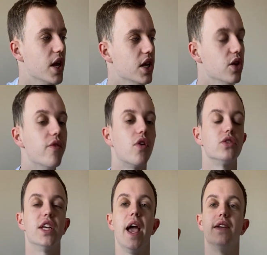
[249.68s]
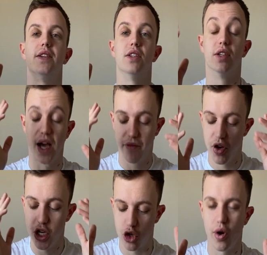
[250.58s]
You've got to get
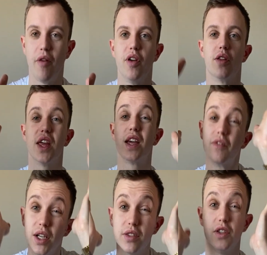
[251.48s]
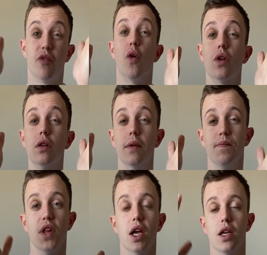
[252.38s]
diverted traffic. Think of it as a funnel.
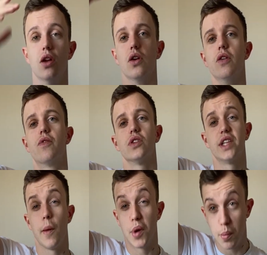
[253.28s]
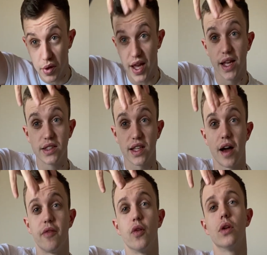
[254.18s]
You know, you've got to get people into that
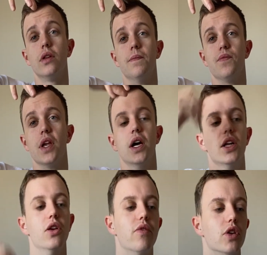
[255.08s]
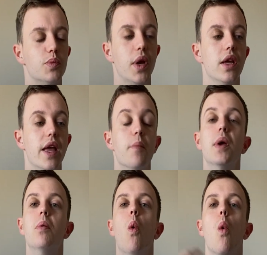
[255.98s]
funnel. You've got to get
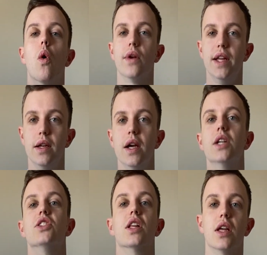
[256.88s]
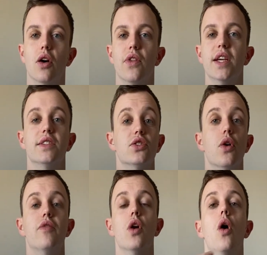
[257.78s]
people wanting to click on this. So
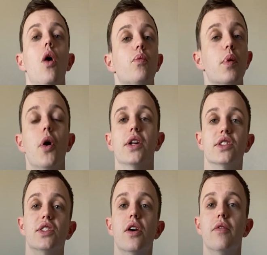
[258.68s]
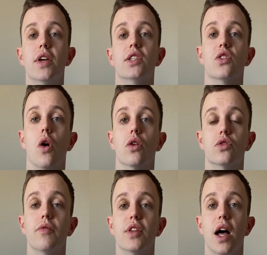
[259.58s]
if you're promoting a service or
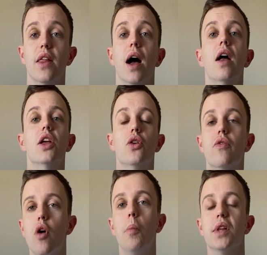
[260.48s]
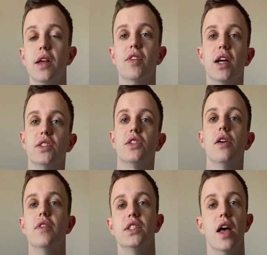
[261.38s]
something like that, you've got to believe in that
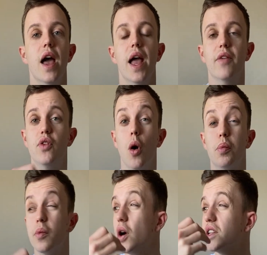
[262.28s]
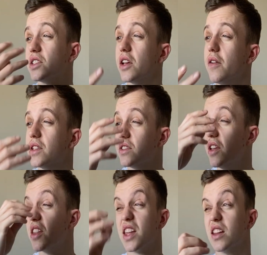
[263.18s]
service. If you're promoting a service that
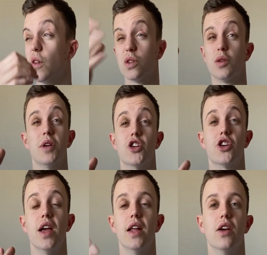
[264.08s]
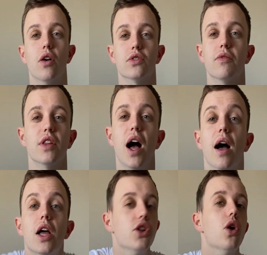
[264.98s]
you think looks a bit shady or something like that,
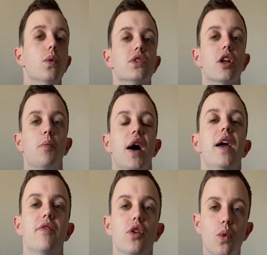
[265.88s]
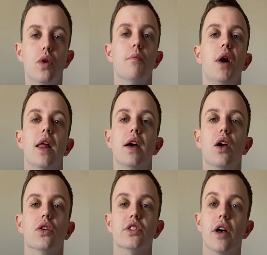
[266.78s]
no one's going to buy it if you wouldn't buy that
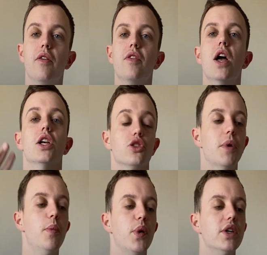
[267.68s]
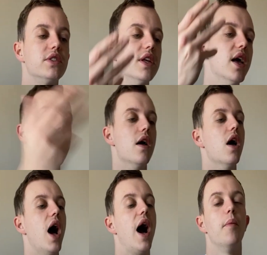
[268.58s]
yourself. So me personally,
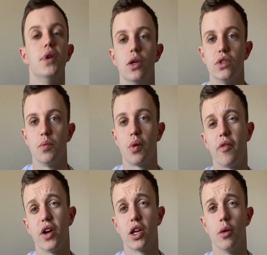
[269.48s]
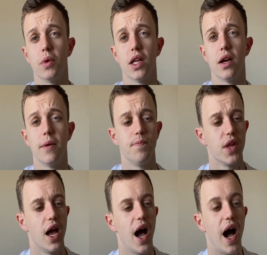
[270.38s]
I've been using Profit Accumulator.
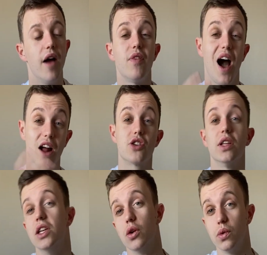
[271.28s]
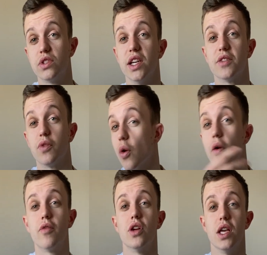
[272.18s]
I've actually used this for
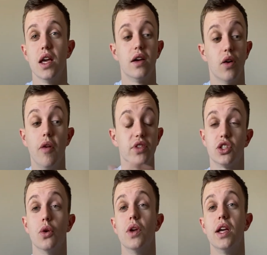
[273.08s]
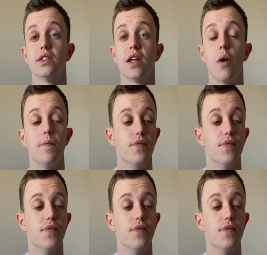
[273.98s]
over a year, over 2 years now.